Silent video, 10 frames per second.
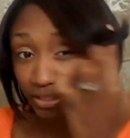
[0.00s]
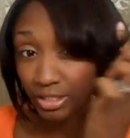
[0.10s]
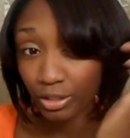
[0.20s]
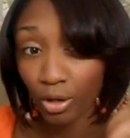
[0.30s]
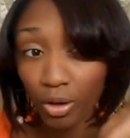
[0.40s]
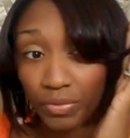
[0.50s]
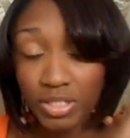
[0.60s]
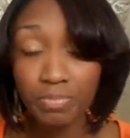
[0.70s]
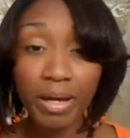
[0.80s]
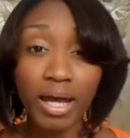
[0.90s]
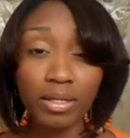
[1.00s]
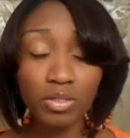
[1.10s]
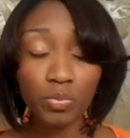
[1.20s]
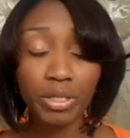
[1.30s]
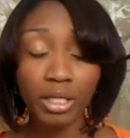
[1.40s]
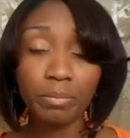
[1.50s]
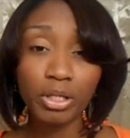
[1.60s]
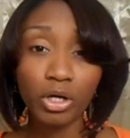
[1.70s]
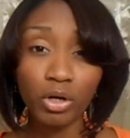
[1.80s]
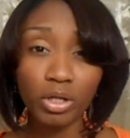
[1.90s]
did curl this bang. This wig can
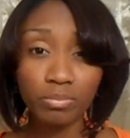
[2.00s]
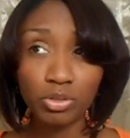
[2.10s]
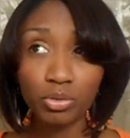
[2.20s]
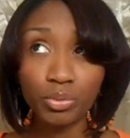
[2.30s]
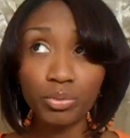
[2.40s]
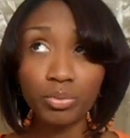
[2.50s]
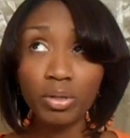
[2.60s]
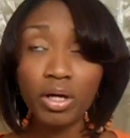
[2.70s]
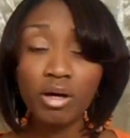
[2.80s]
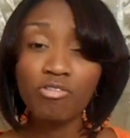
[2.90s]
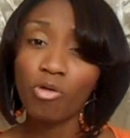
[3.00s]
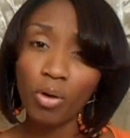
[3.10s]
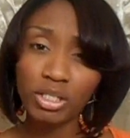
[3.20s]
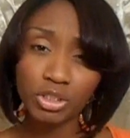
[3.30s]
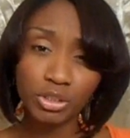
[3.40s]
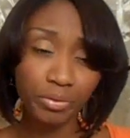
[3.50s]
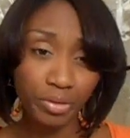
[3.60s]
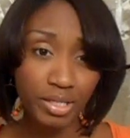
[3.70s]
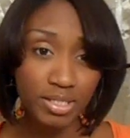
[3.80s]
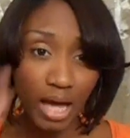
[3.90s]
be curled up to 400
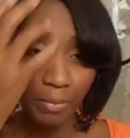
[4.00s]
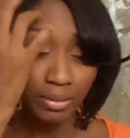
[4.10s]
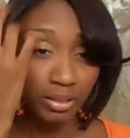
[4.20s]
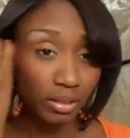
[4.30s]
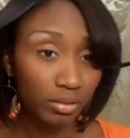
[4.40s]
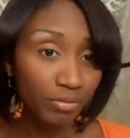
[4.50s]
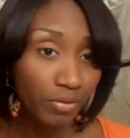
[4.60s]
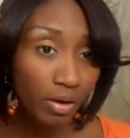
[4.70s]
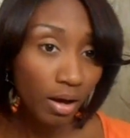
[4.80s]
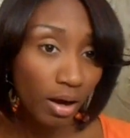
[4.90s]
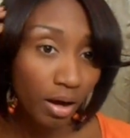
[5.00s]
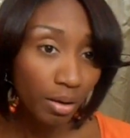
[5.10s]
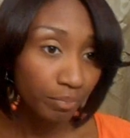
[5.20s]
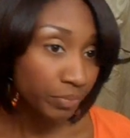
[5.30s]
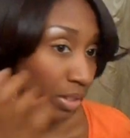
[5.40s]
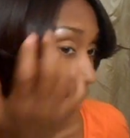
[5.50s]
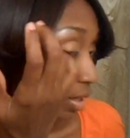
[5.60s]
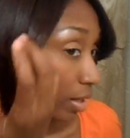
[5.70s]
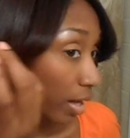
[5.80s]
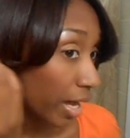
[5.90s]
degrees, I believe. And
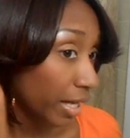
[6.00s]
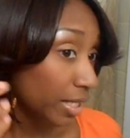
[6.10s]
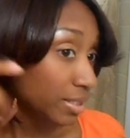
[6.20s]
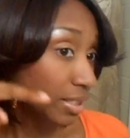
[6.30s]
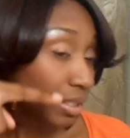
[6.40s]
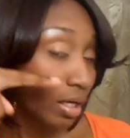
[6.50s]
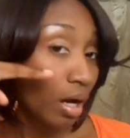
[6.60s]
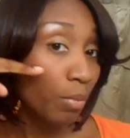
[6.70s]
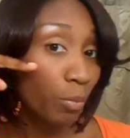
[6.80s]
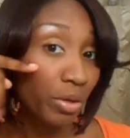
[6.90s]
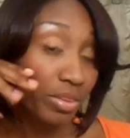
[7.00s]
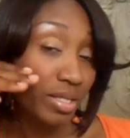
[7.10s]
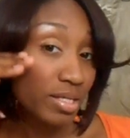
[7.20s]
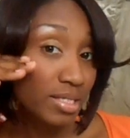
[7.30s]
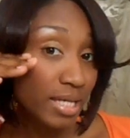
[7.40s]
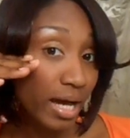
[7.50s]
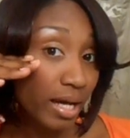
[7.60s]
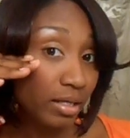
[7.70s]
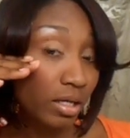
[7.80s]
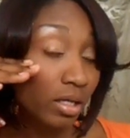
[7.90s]
it did come with this
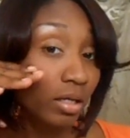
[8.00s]
side